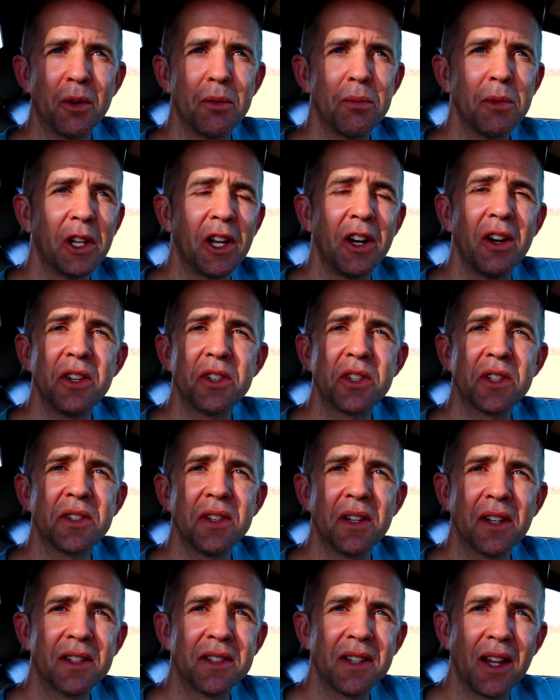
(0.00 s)
Well, malaria is
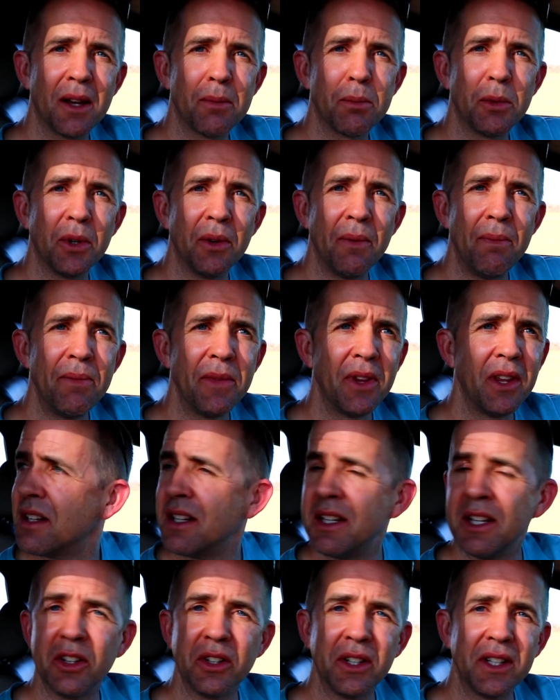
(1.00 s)
just an example,
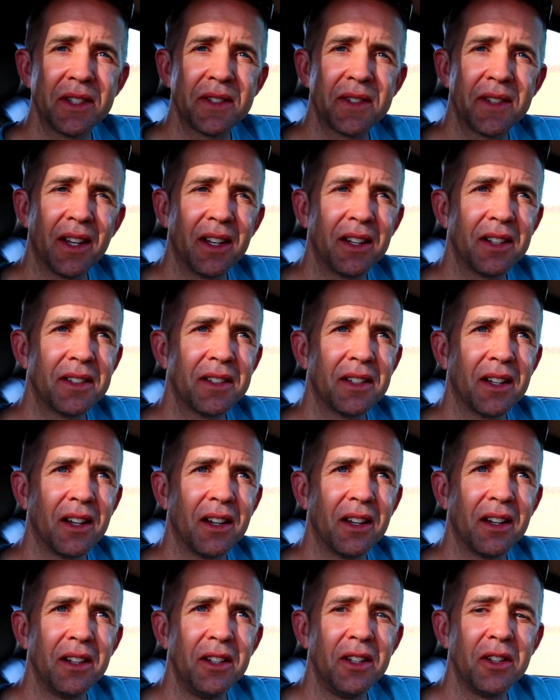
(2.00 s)
an illness that
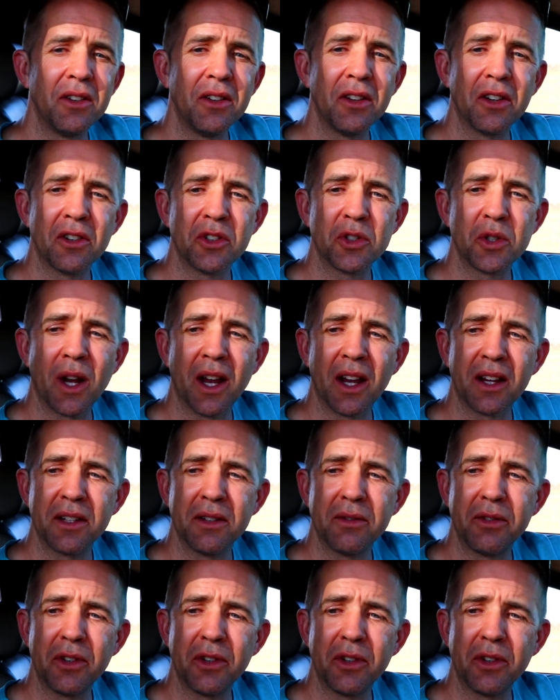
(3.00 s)
can contract